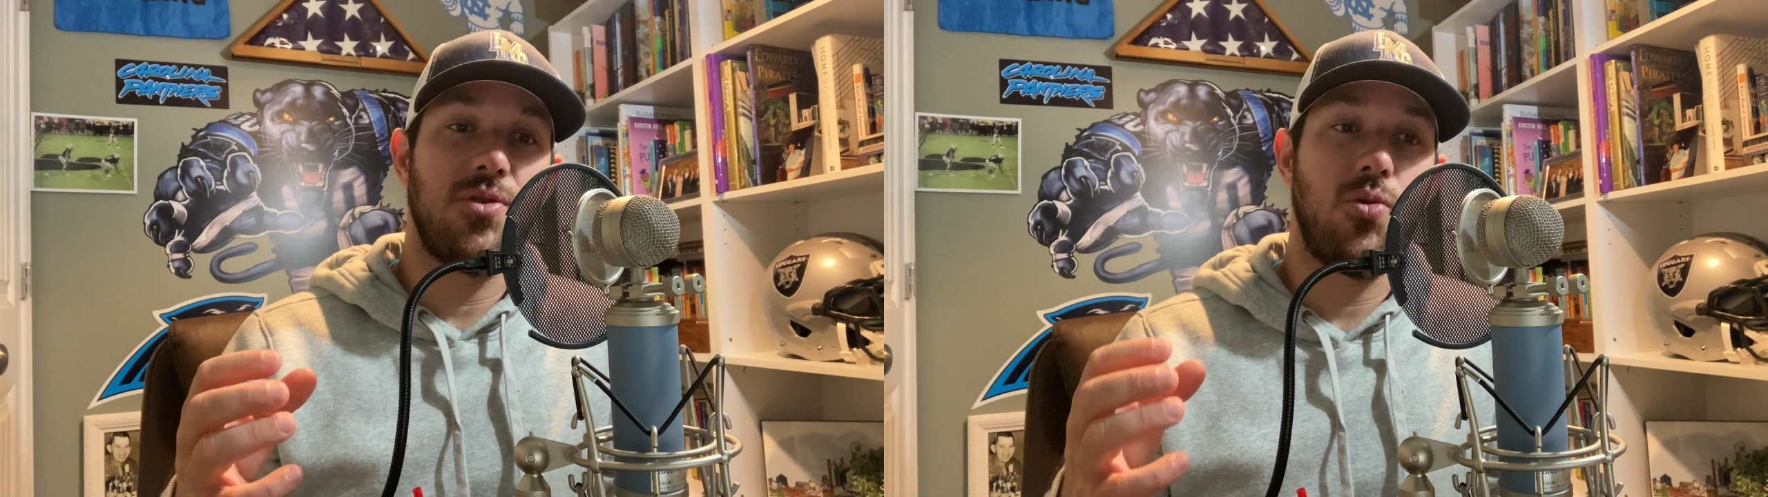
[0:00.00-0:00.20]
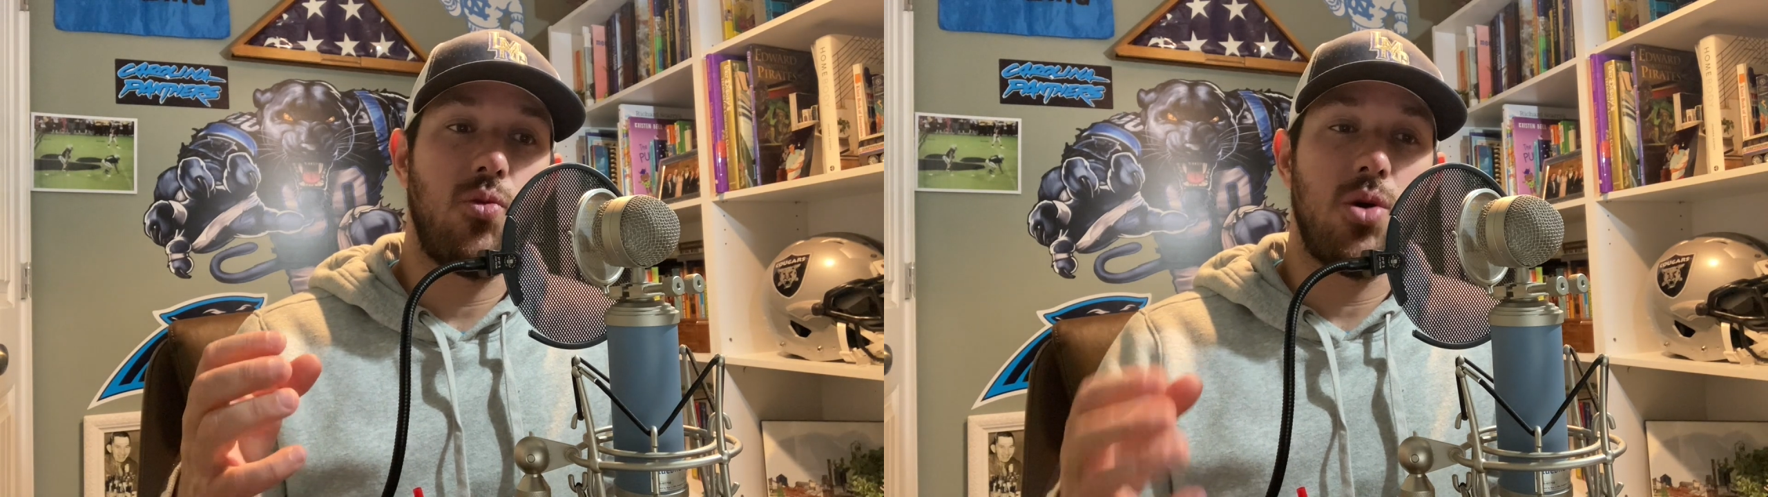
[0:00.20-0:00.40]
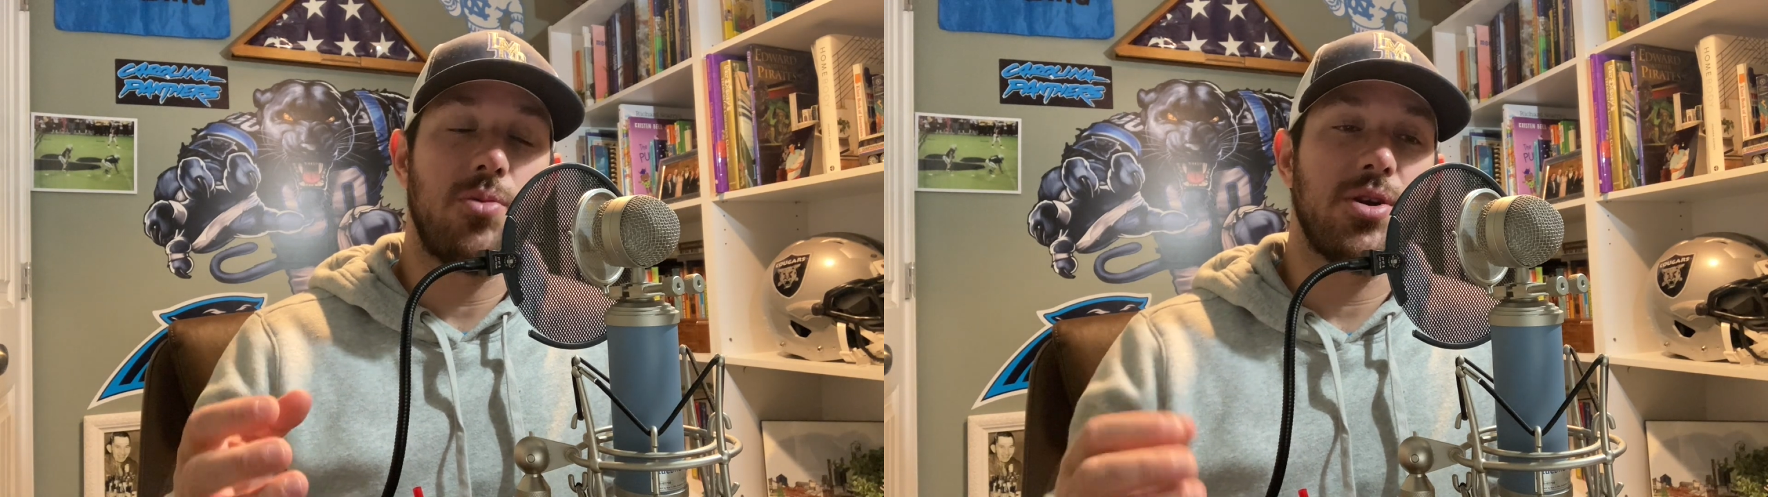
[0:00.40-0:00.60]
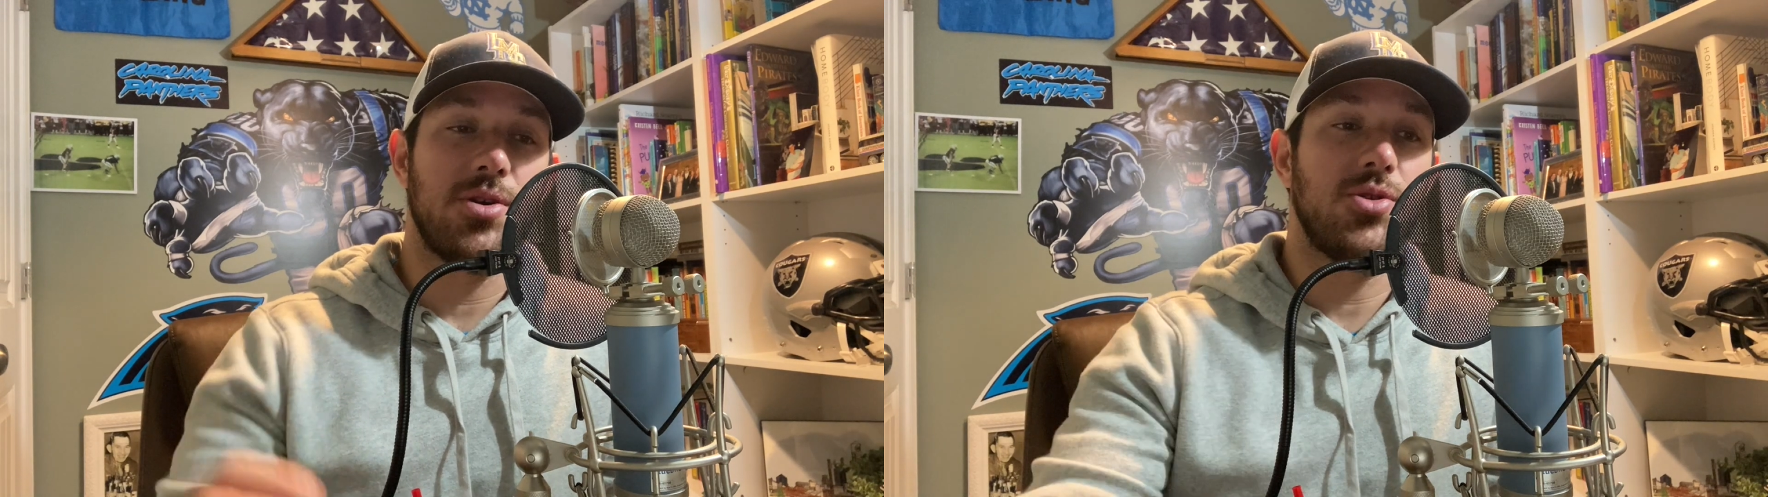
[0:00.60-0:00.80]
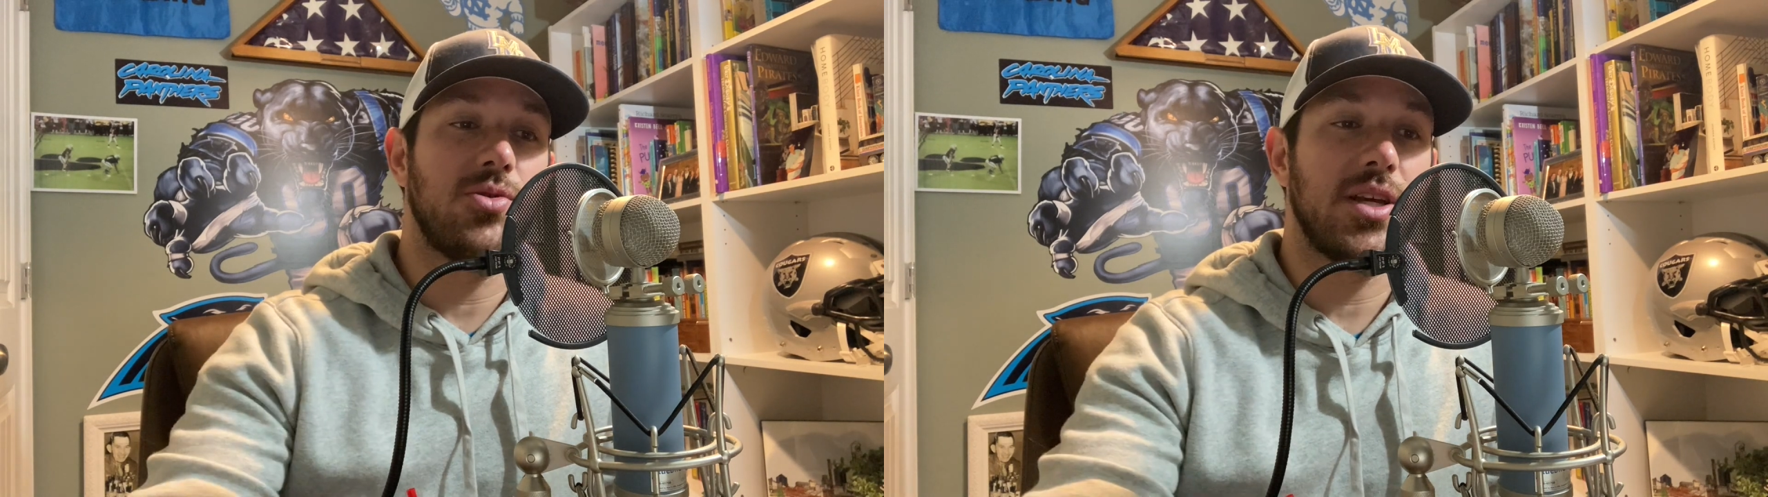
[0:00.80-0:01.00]
what we are
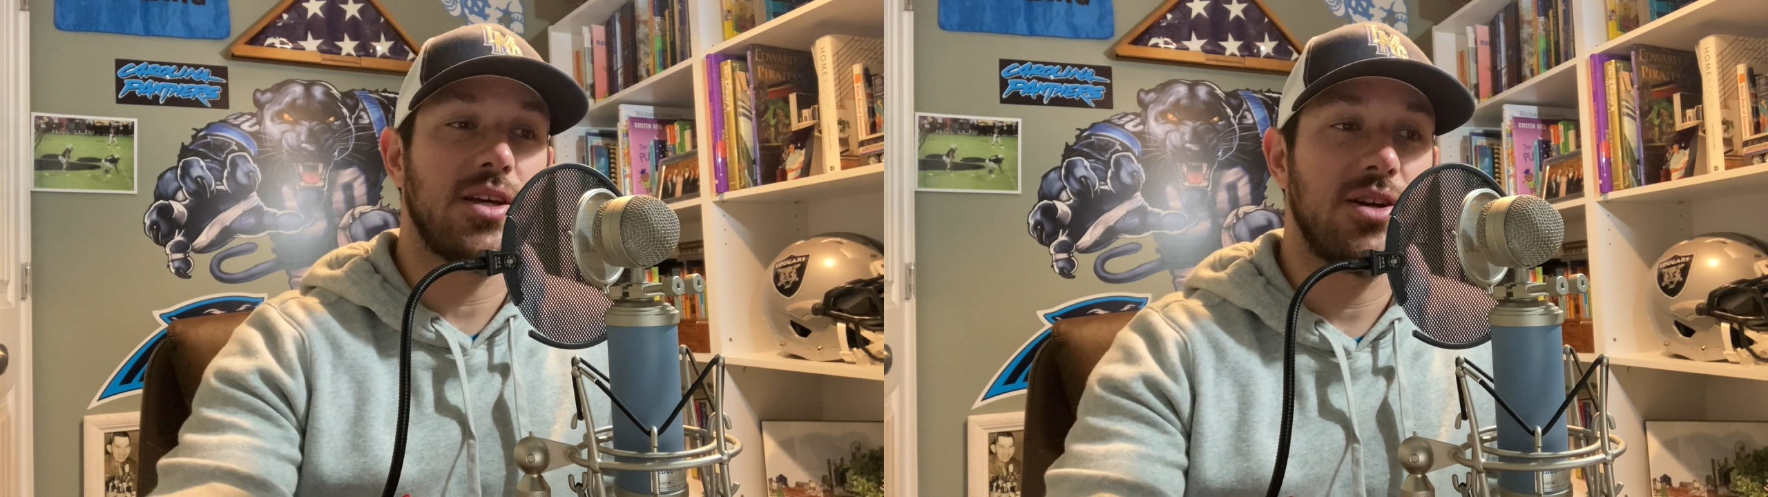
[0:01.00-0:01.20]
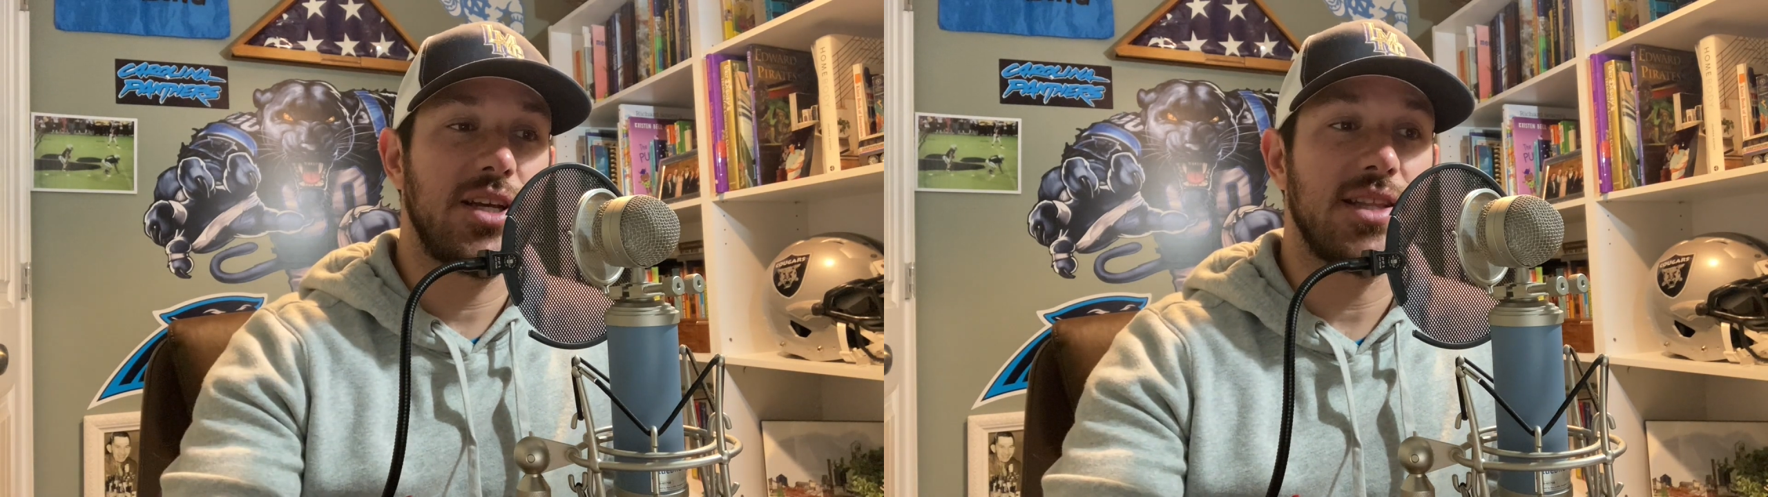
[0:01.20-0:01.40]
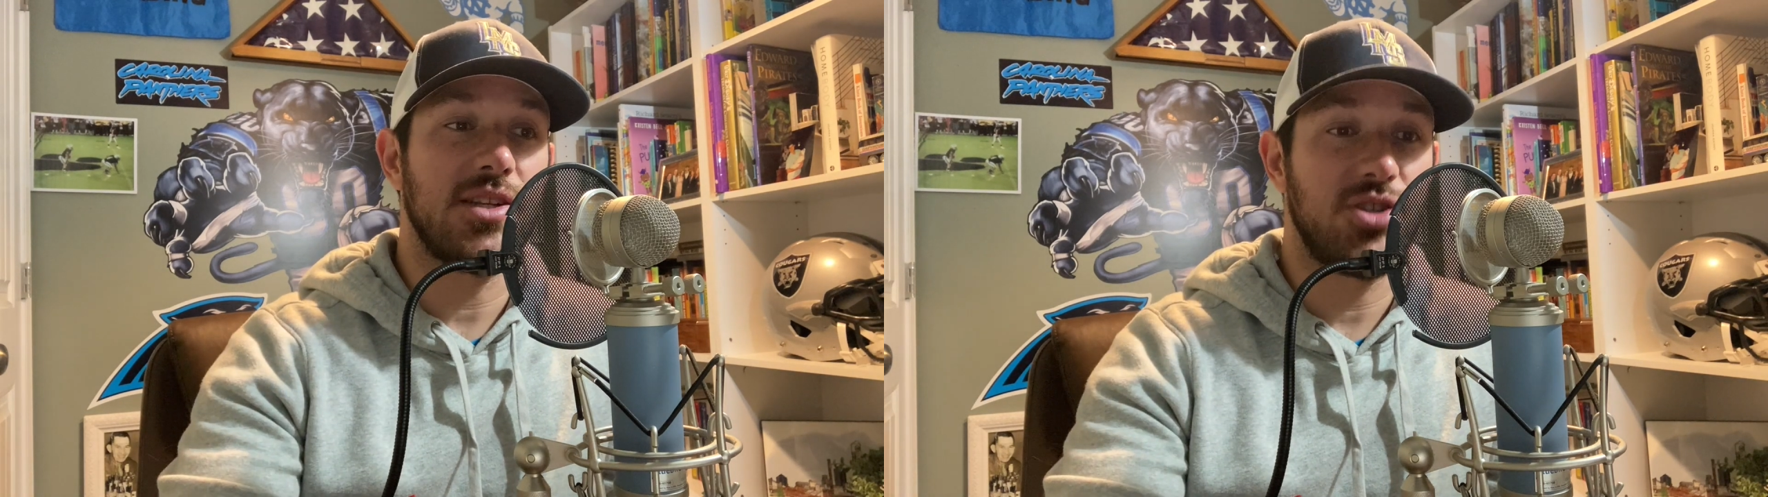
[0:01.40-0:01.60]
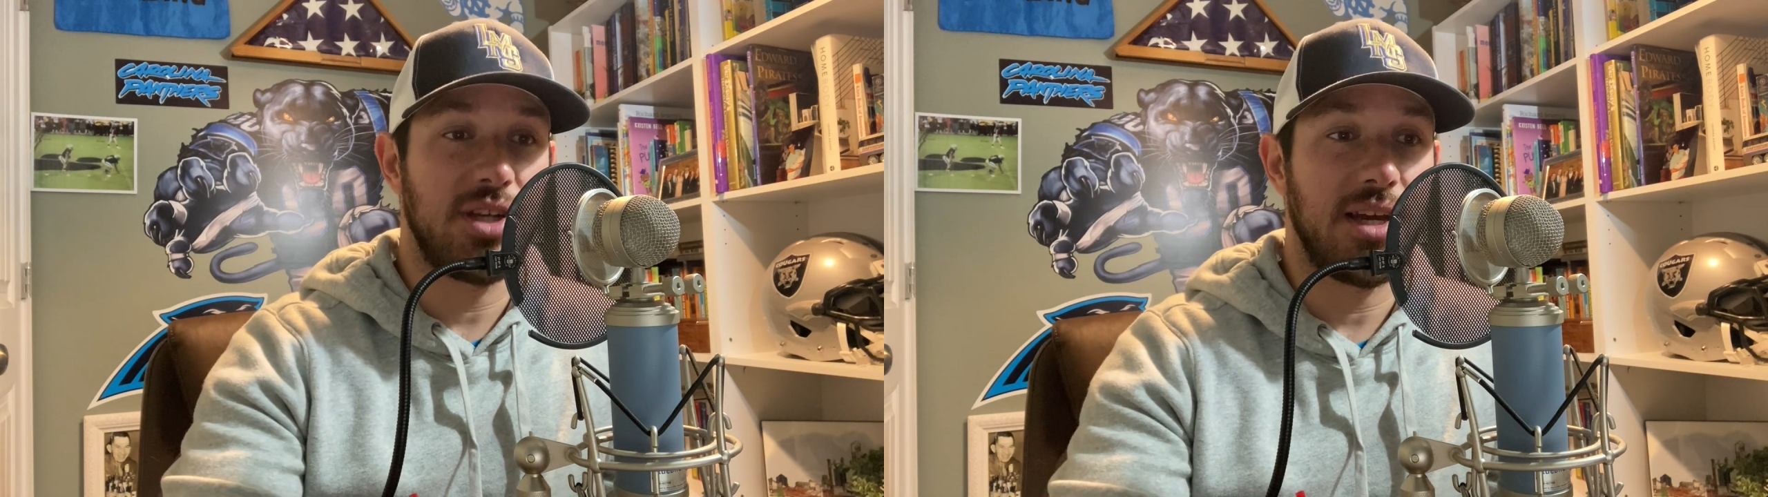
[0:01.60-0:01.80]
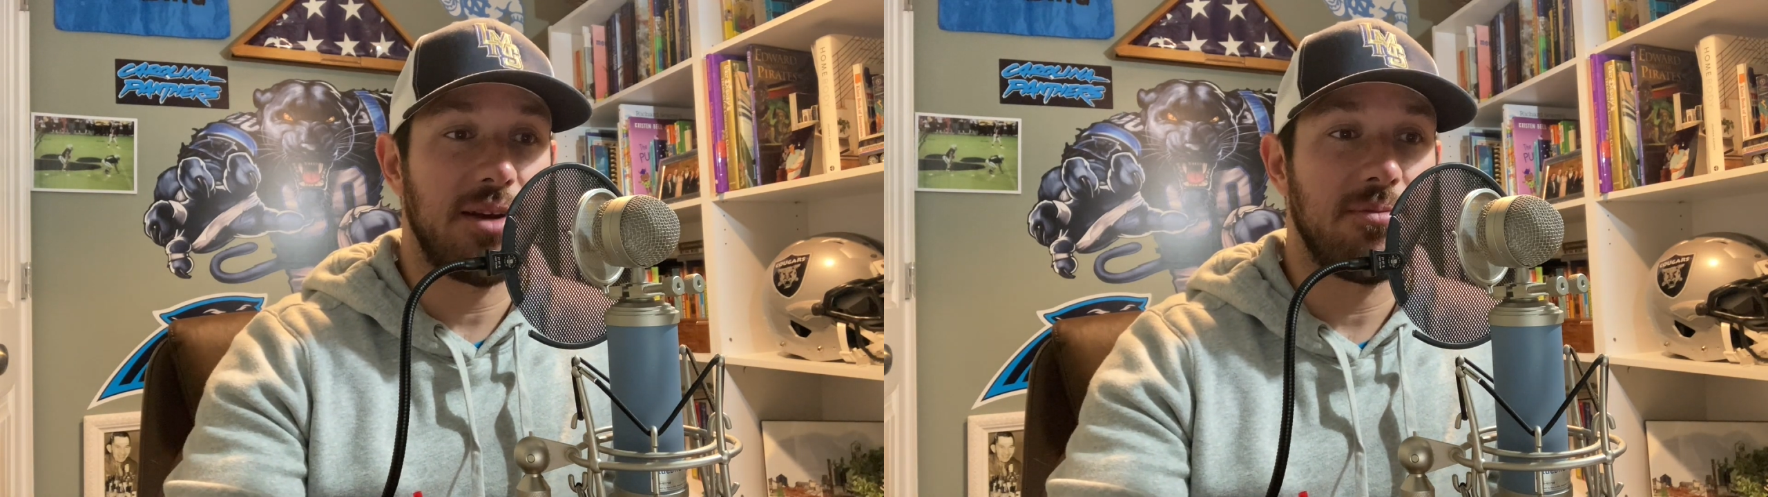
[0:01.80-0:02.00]
doing at the
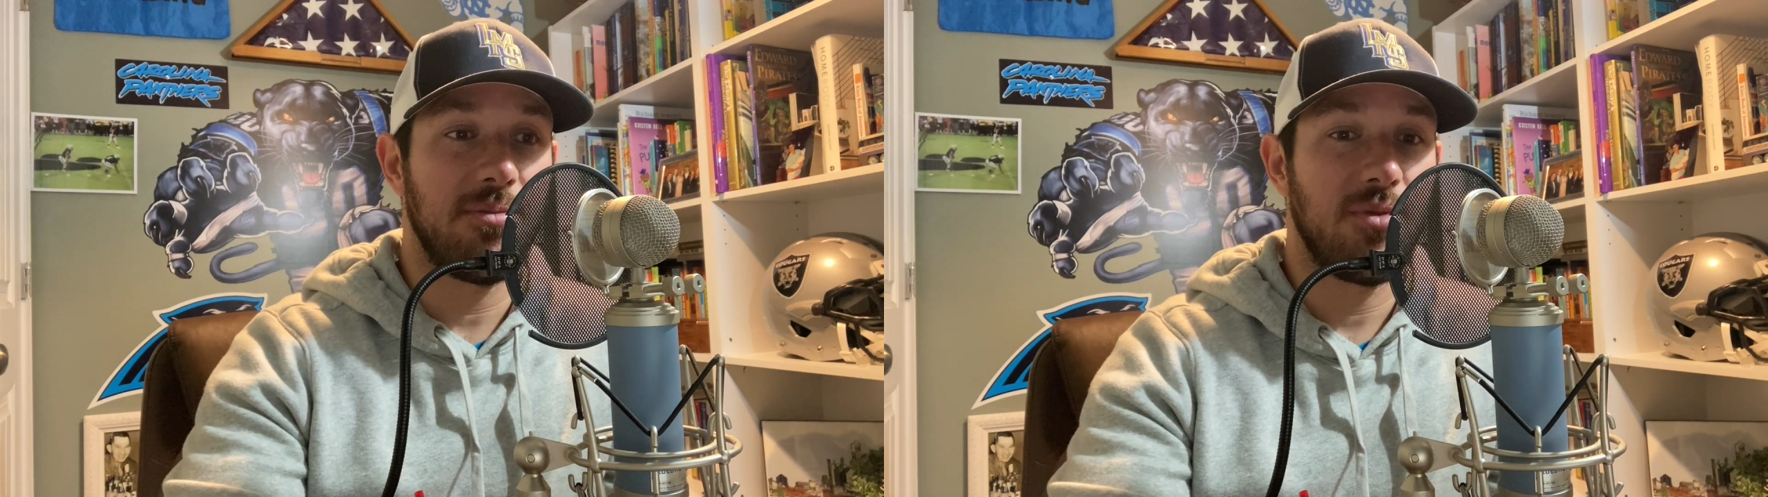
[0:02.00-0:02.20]
GM,